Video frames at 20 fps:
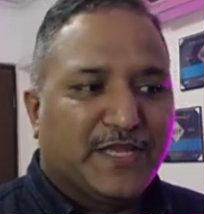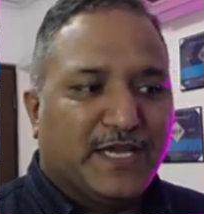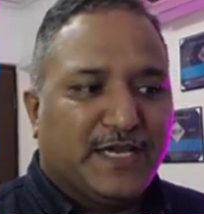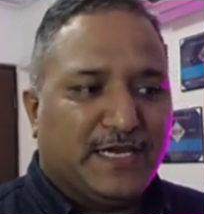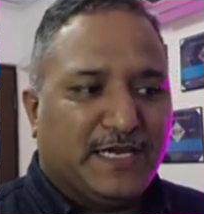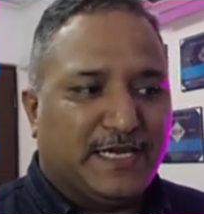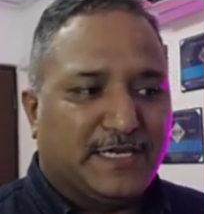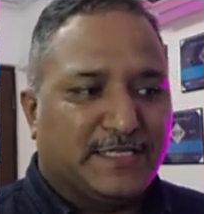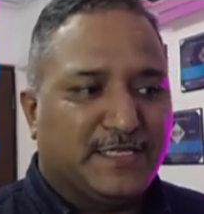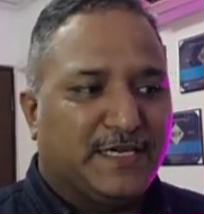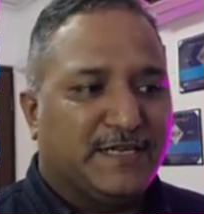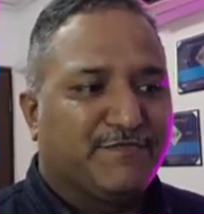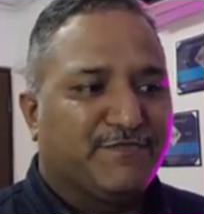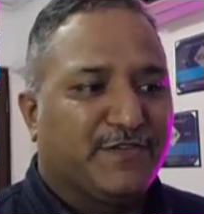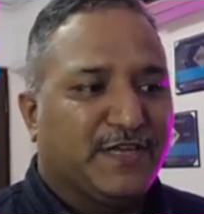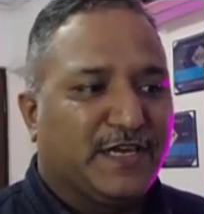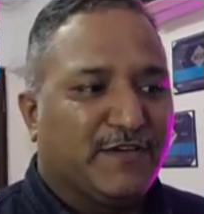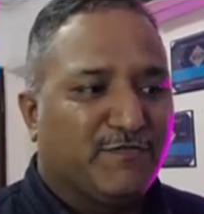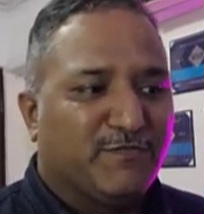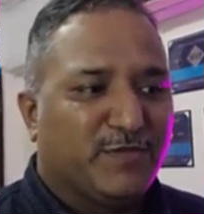And then we
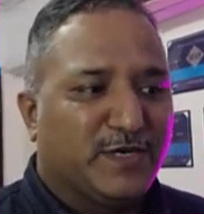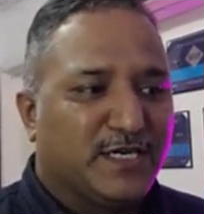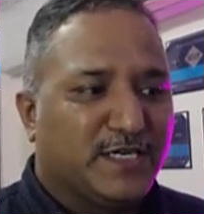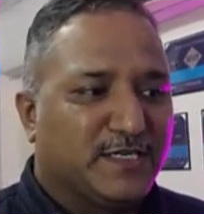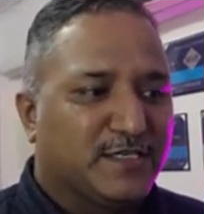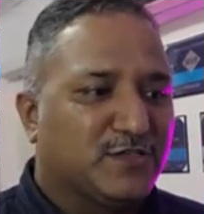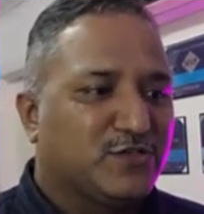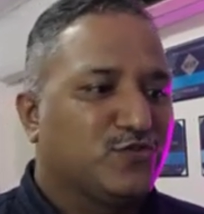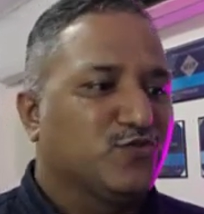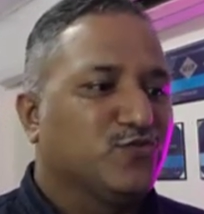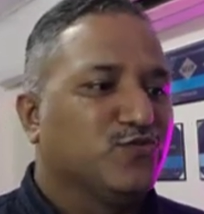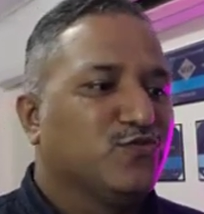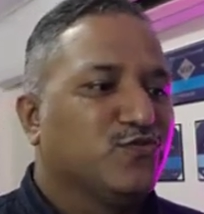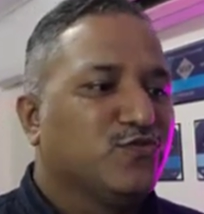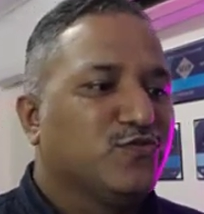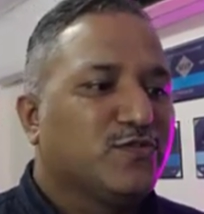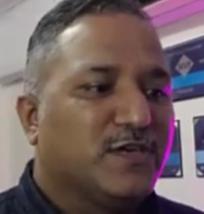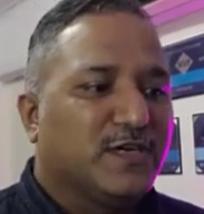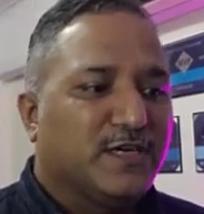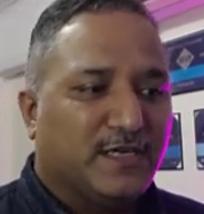have built two
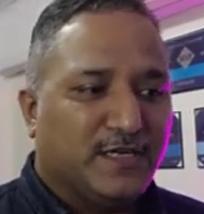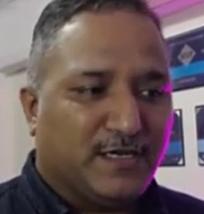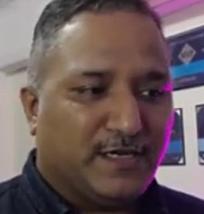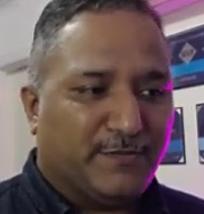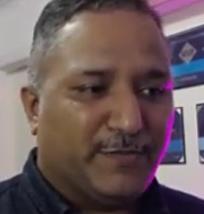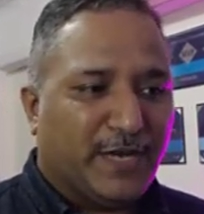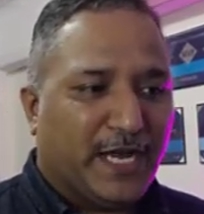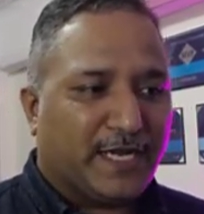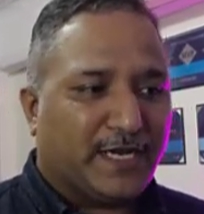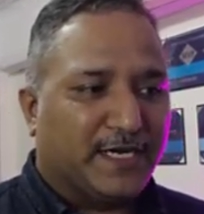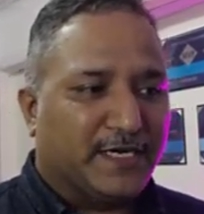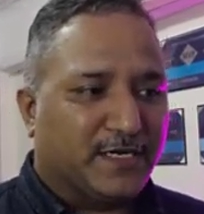backend